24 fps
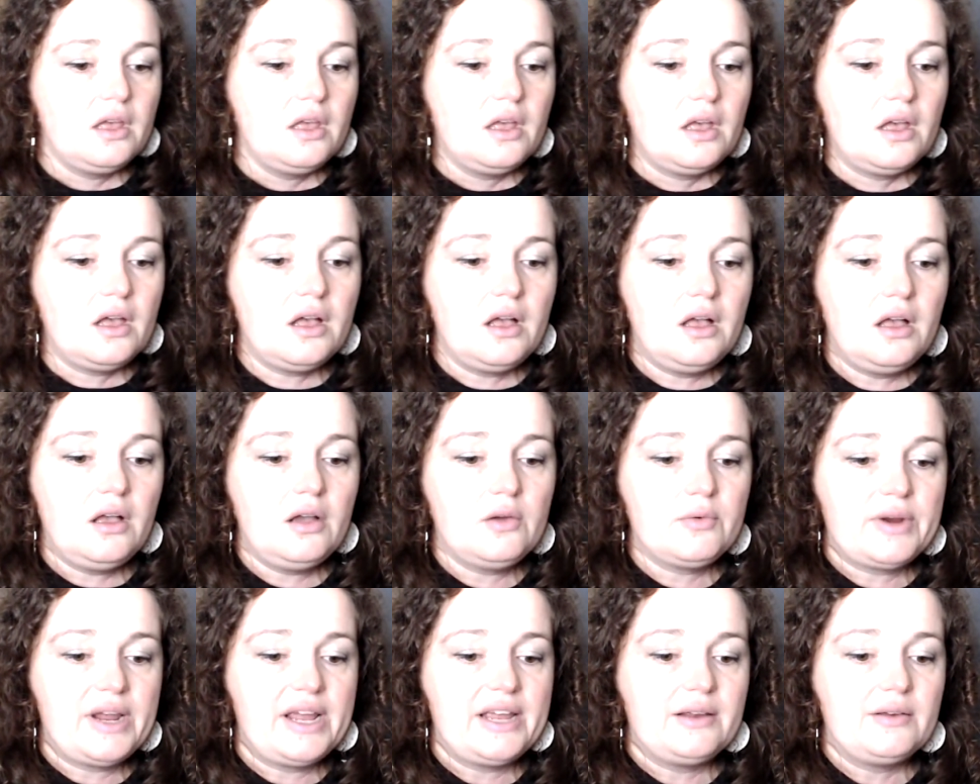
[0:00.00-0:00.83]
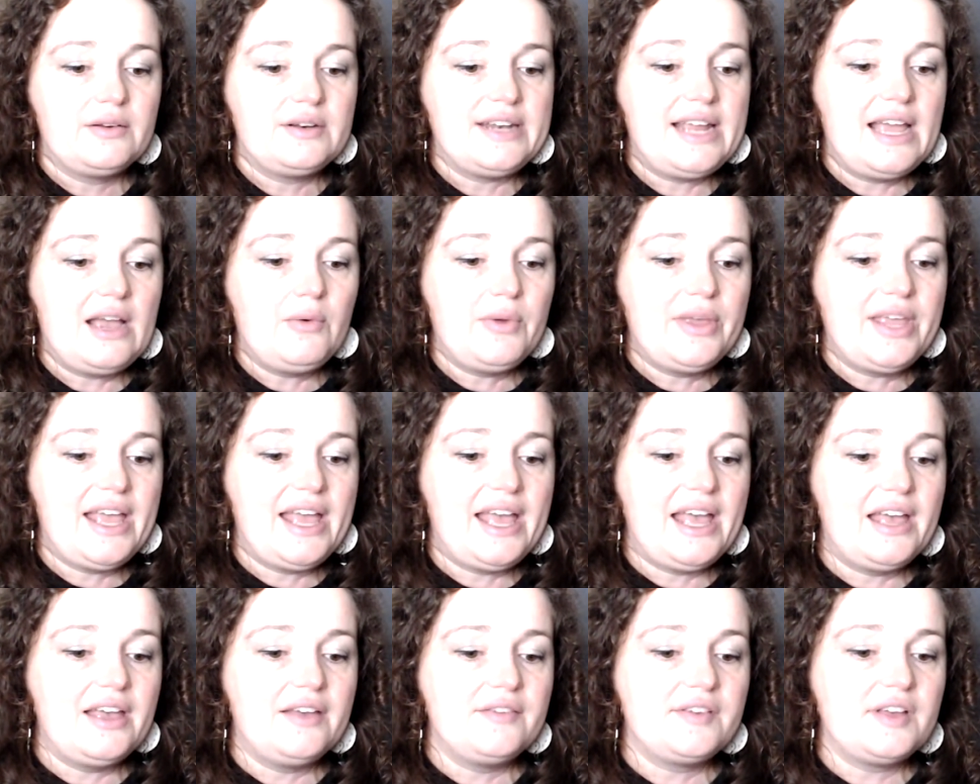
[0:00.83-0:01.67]
All right, now we
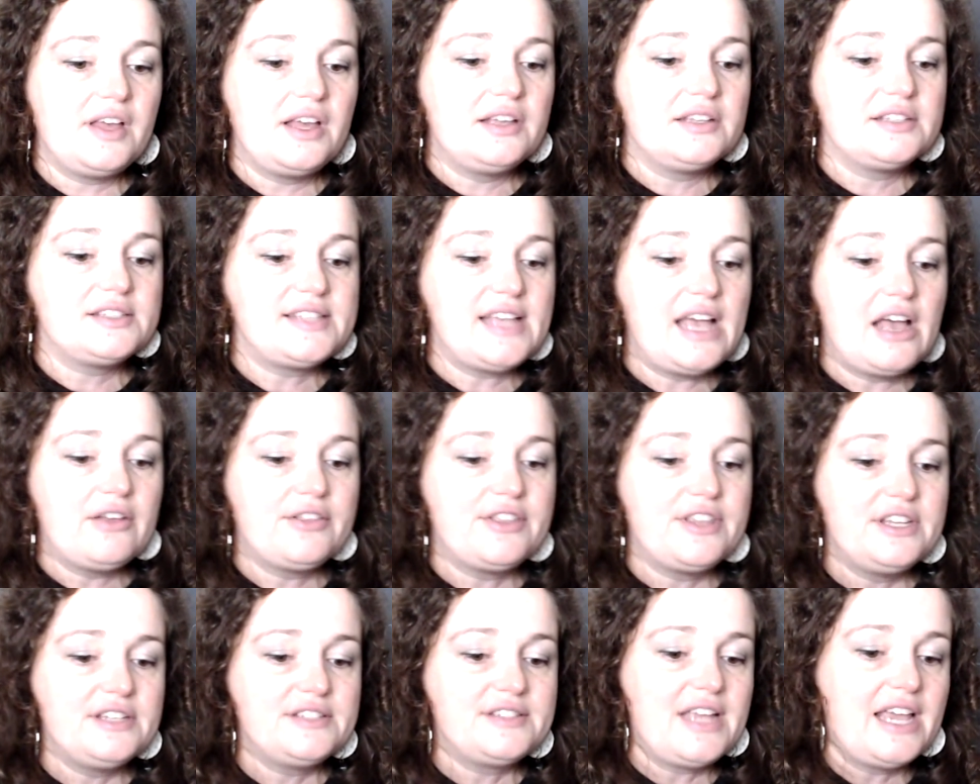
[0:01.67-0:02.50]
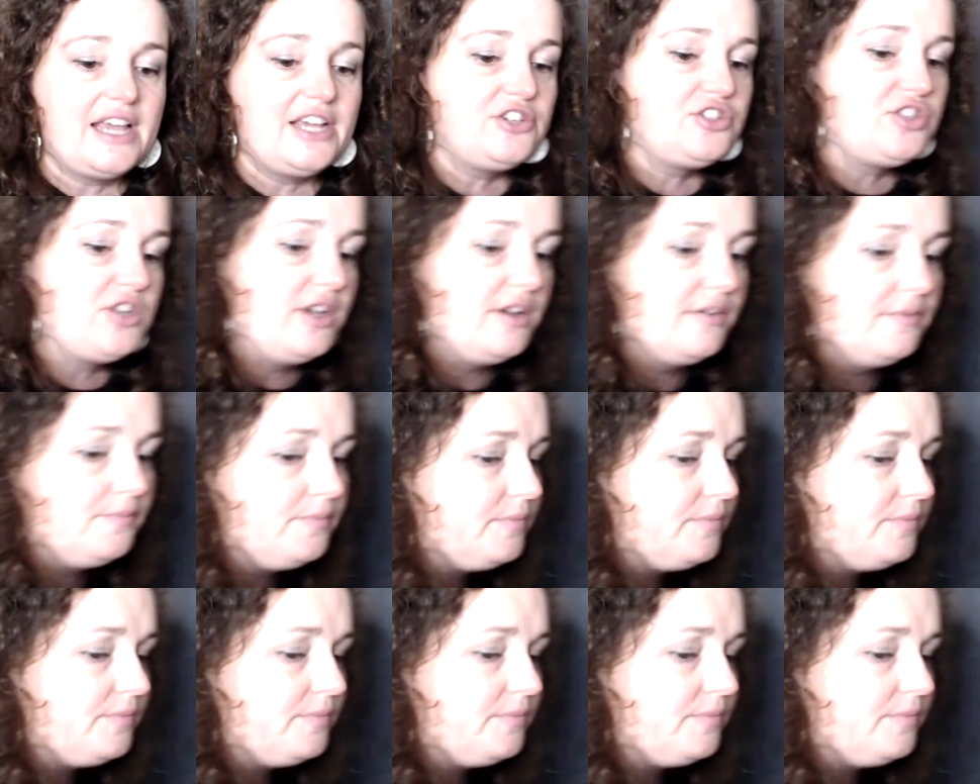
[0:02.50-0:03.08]
have Southeast Asia.